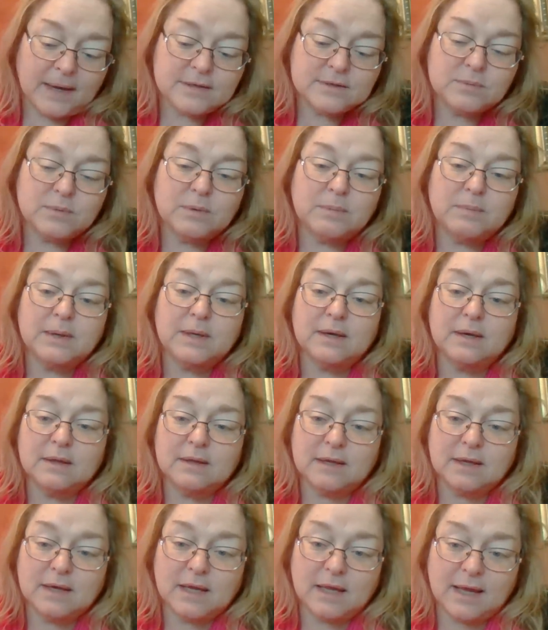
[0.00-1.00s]
would be
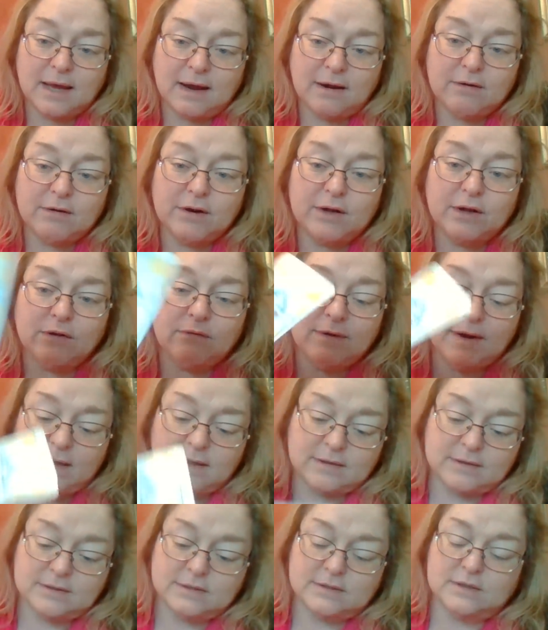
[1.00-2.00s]
the clarity
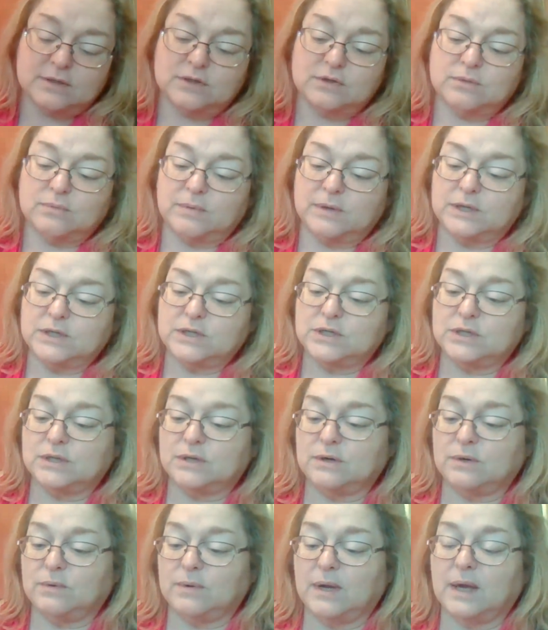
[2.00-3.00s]
around this
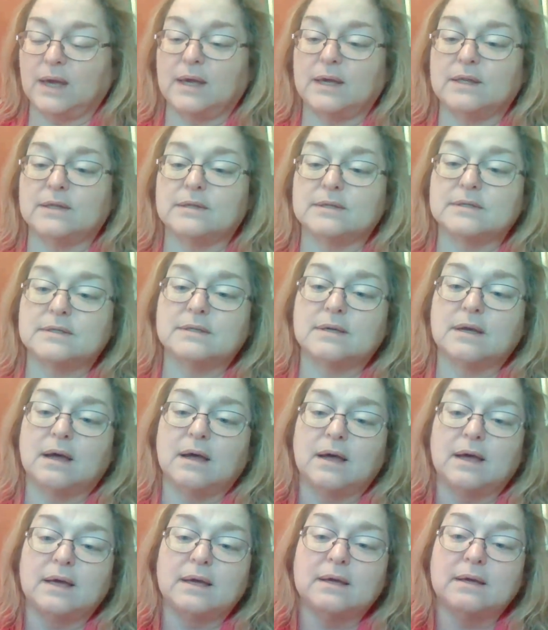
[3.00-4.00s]
situation. Okay, in the
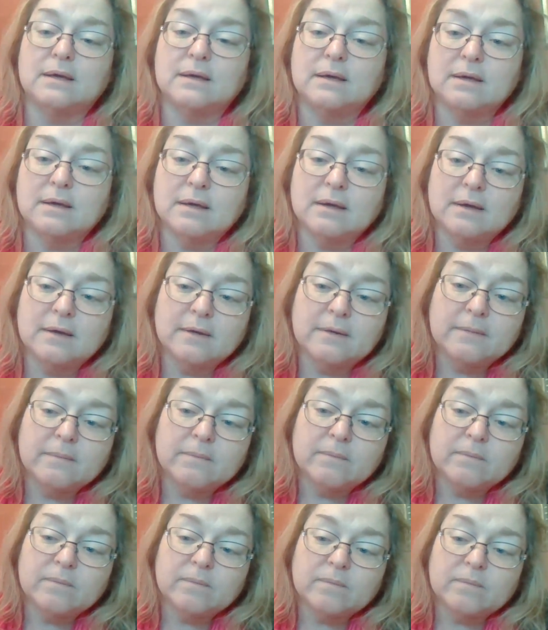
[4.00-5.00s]
sky,
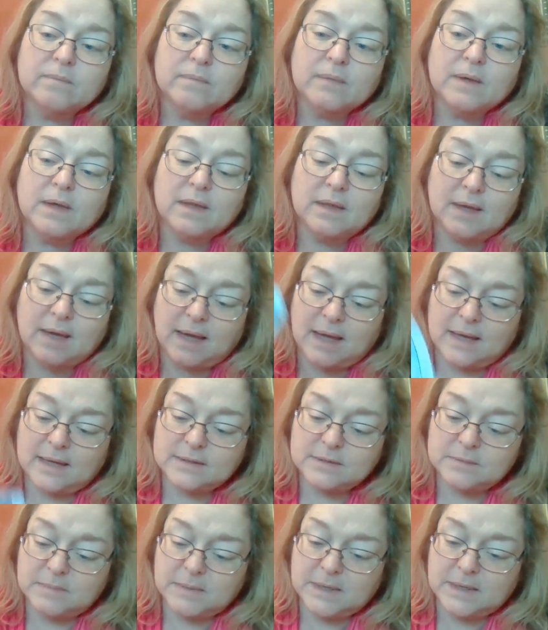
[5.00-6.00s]
the
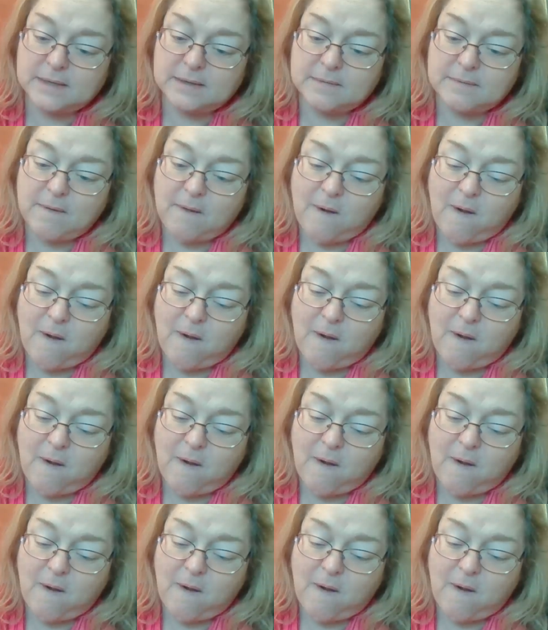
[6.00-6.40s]
hanged man.